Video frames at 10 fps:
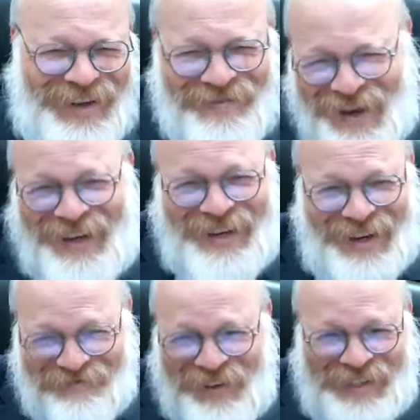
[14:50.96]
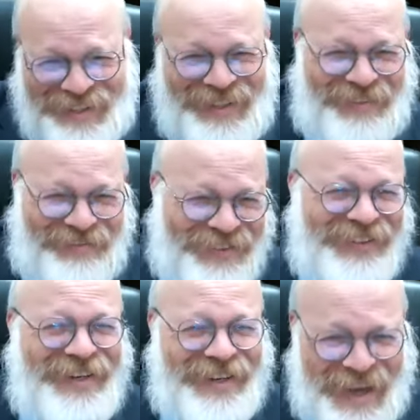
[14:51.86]
came, I got beaten up.
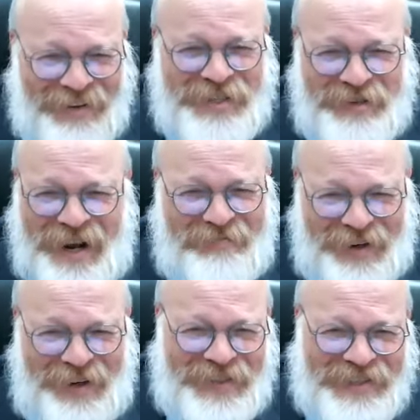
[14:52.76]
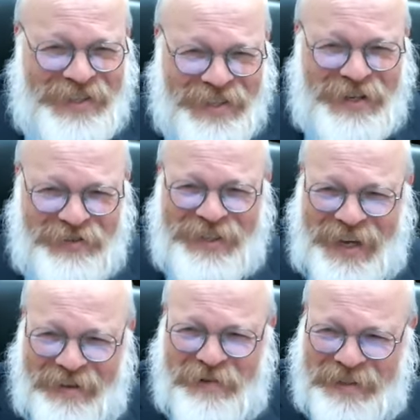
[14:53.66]
That was the rabbi because he deserved to
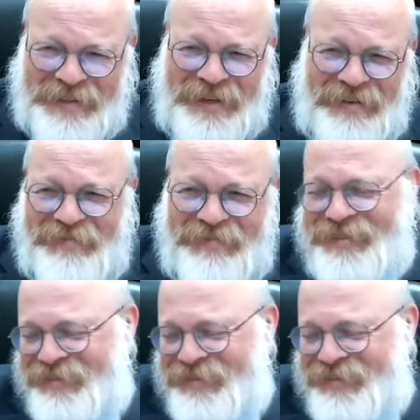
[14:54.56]
get beaten up.